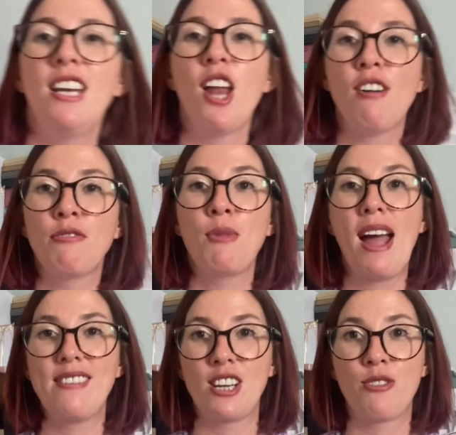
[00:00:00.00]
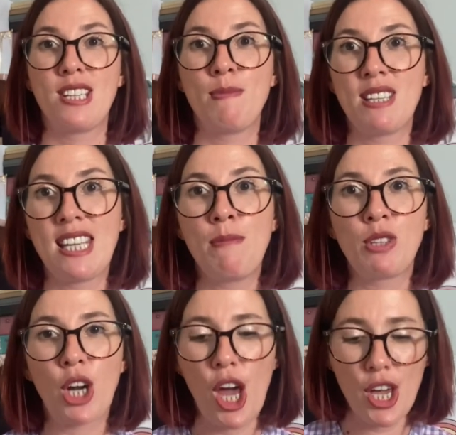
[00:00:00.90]
love wearing
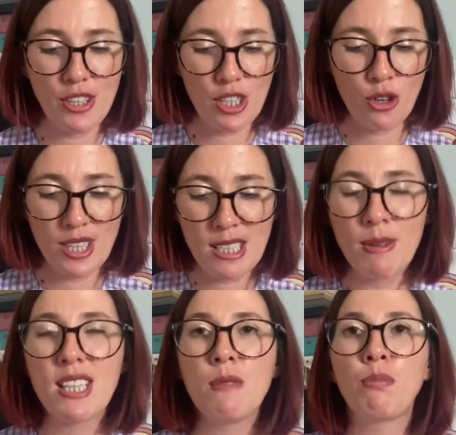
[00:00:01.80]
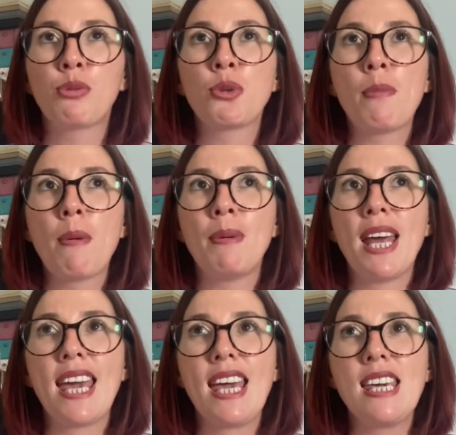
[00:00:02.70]
Christmas-themed clothes. Christmas is
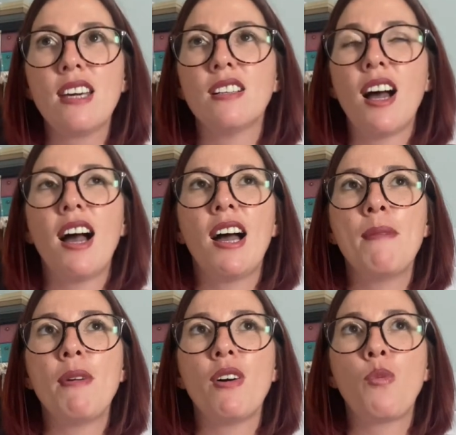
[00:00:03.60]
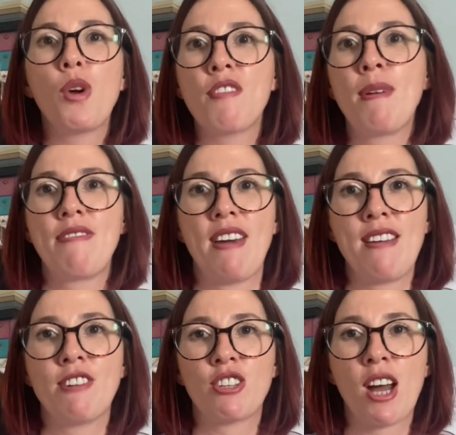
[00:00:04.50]
probably one of my
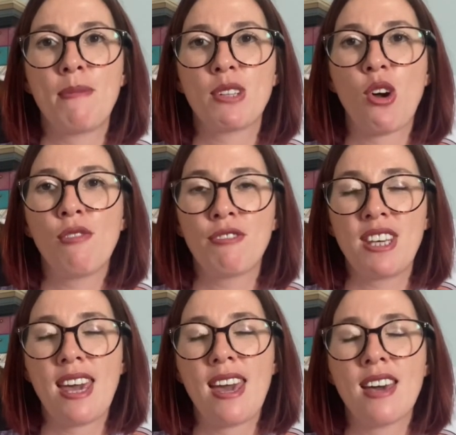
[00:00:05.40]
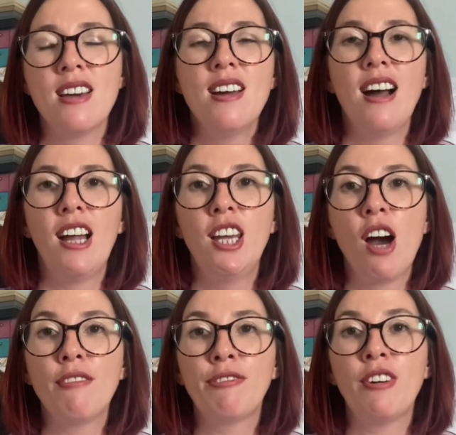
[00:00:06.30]
favourite times of the year. I
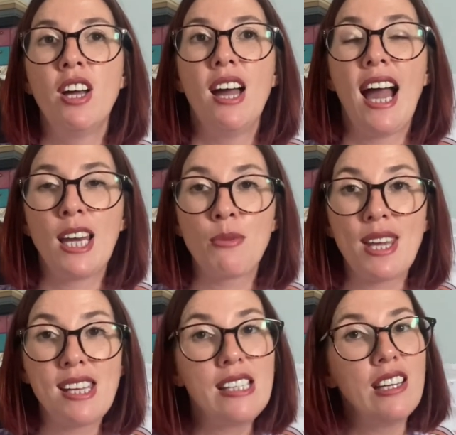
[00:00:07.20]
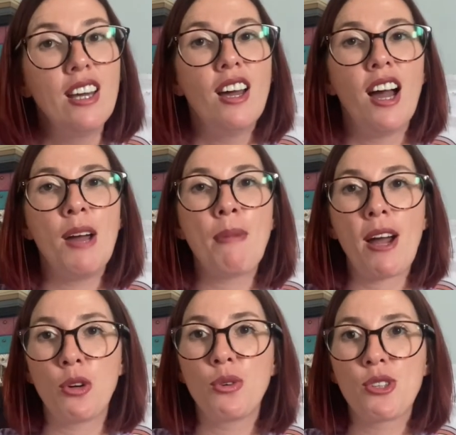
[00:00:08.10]
love Halloween, but
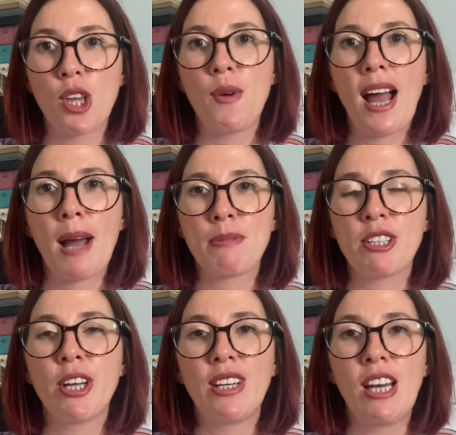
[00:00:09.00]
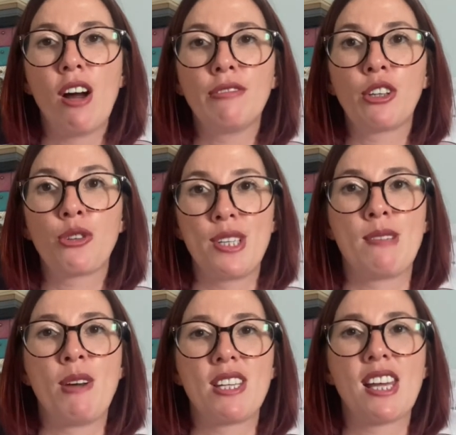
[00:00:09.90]
I also absolutely love
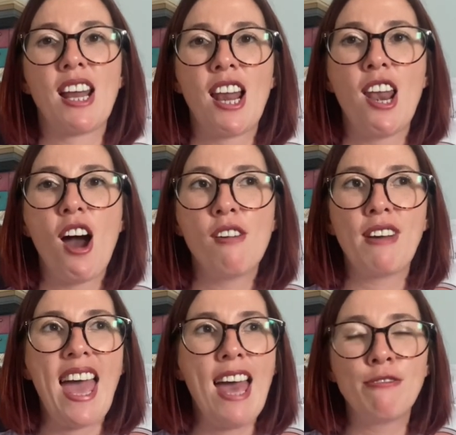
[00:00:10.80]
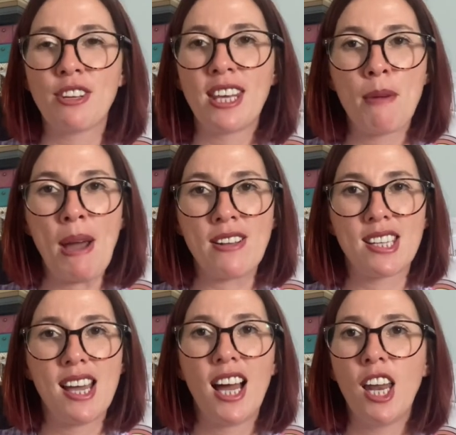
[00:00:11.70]
Christmas and I love everything
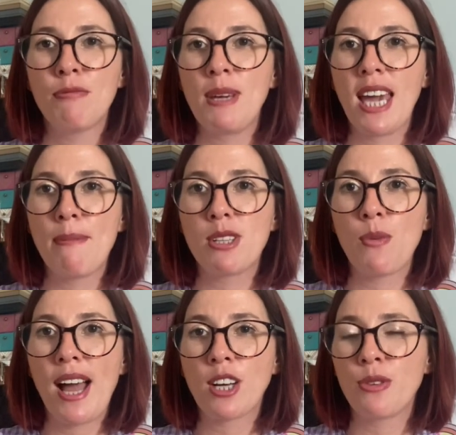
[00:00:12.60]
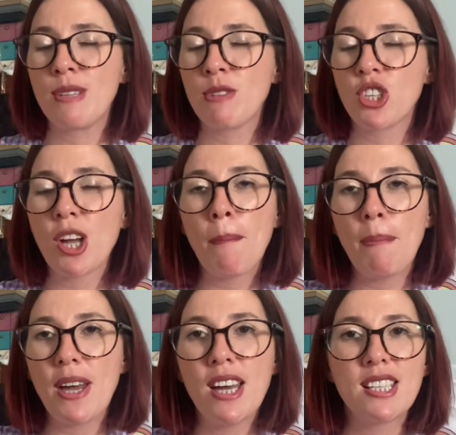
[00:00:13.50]
about it. I love being able to wear Christmas
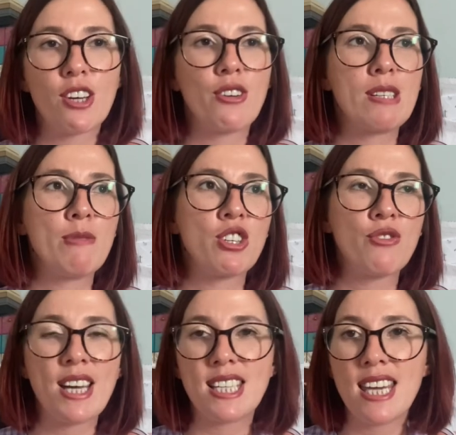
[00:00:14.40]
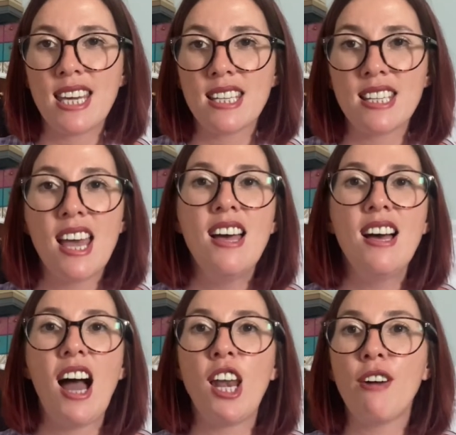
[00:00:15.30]
jumpers and Christmas dresses.
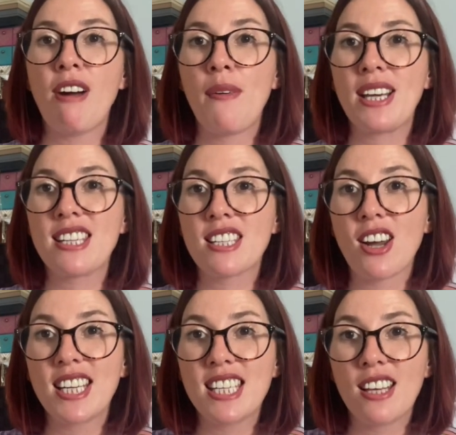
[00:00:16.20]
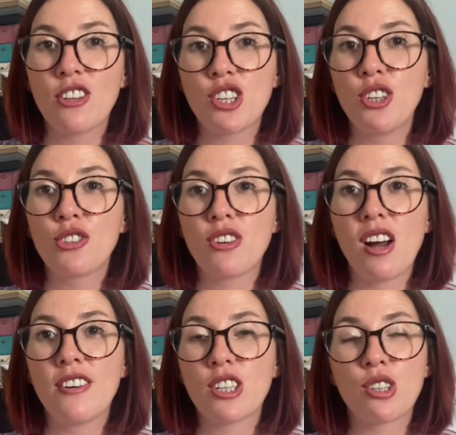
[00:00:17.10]
I love how exciting the children
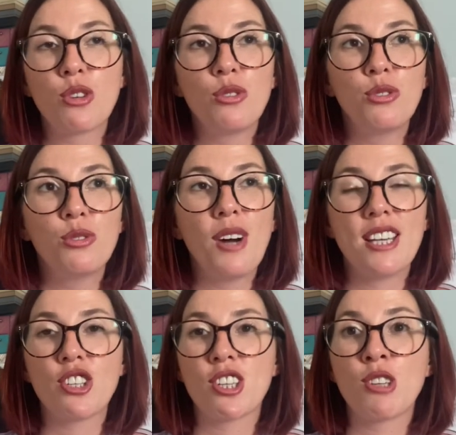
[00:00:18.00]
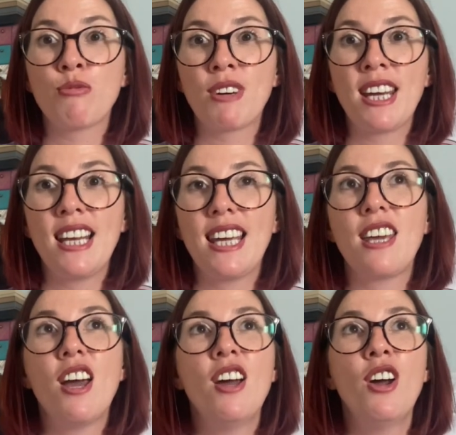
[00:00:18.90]
are at school. It's just a
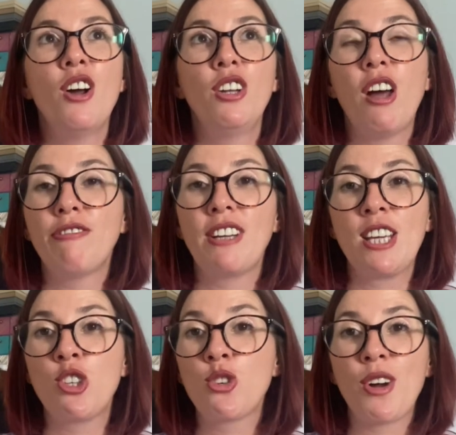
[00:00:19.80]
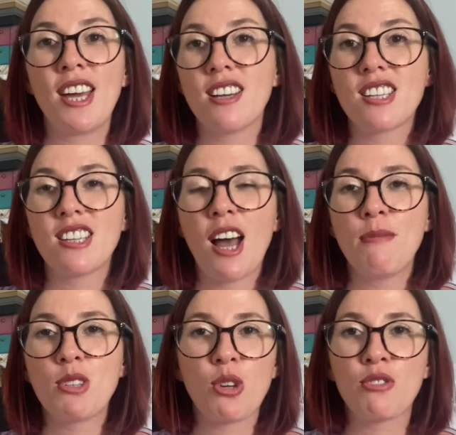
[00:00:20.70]
really lovely, joyous
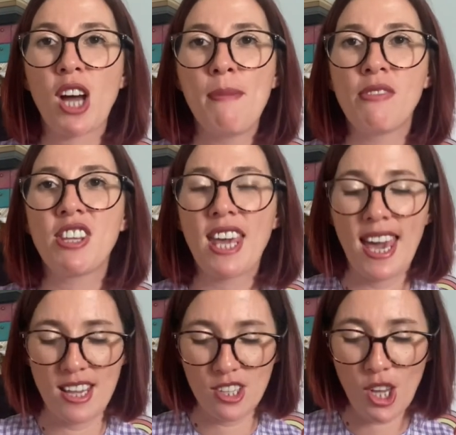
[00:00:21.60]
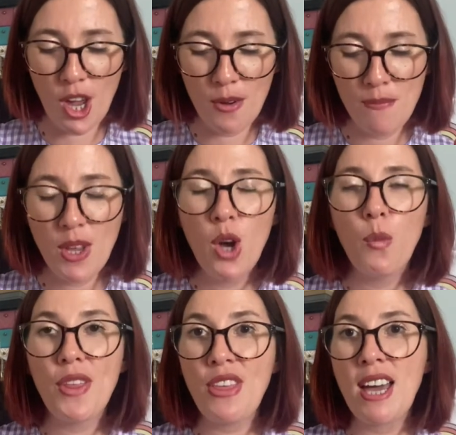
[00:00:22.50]
sort of time of the year. So
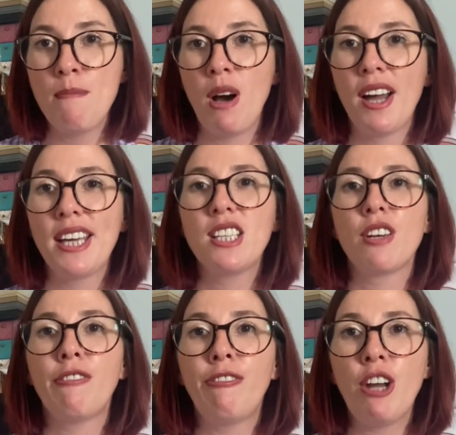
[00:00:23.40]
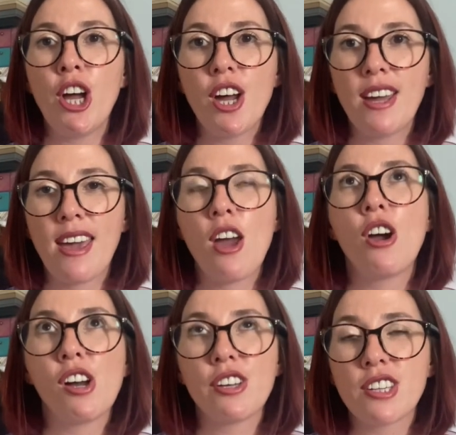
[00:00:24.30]
with that in mind, Fleur et
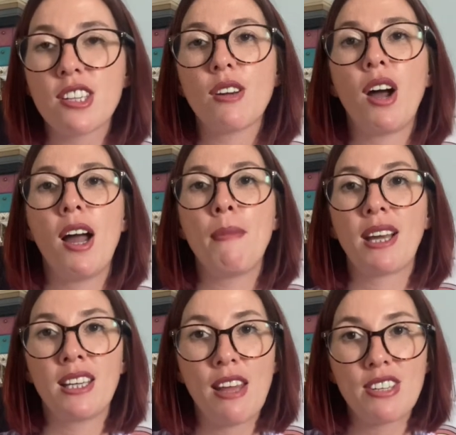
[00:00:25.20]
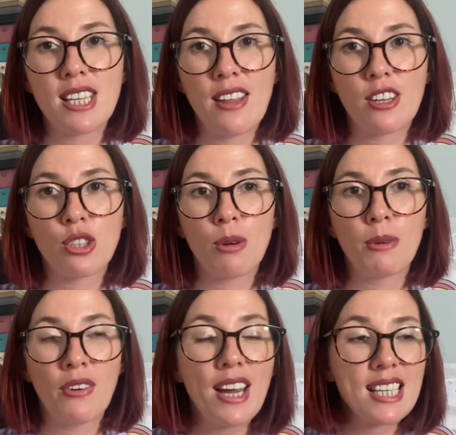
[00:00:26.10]
Eurs, I can never say that shop
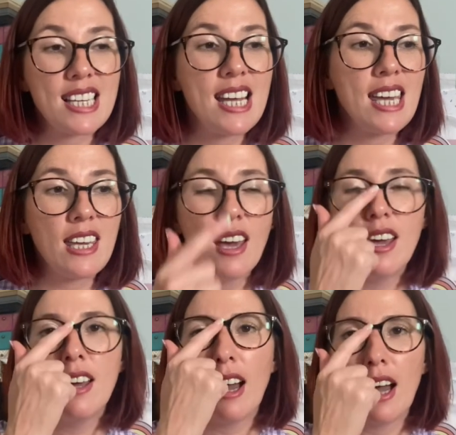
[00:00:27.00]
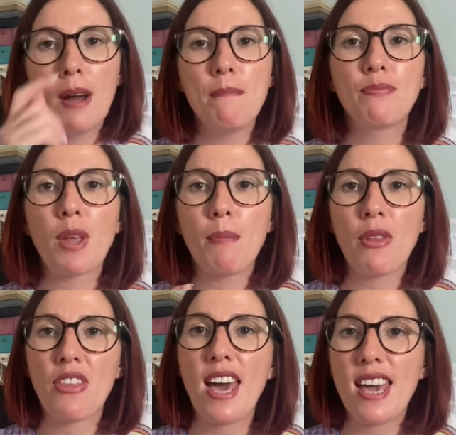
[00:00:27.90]
correctly,
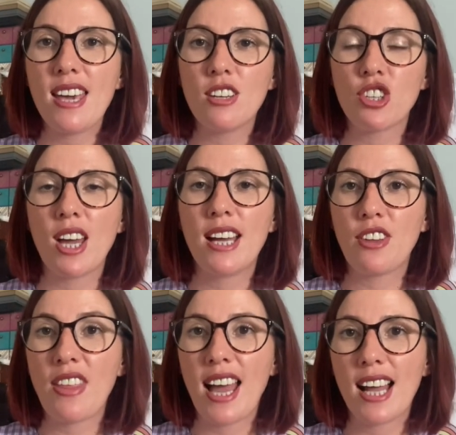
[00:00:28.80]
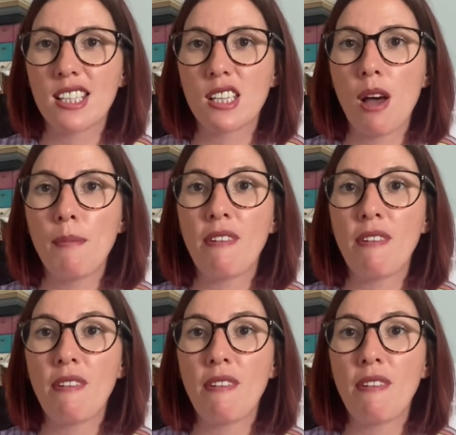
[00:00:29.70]
but they shared that they had some